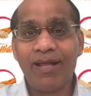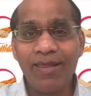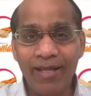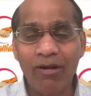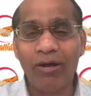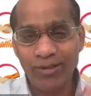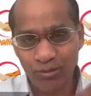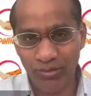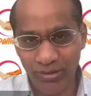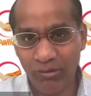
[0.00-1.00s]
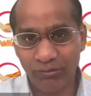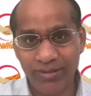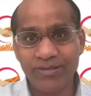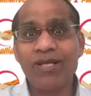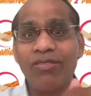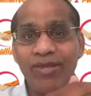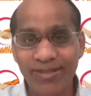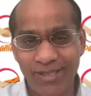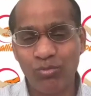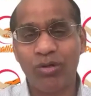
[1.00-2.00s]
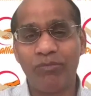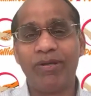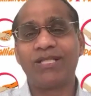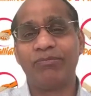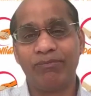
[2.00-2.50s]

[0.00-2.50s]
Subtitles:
Then I told the doctors, this is what makes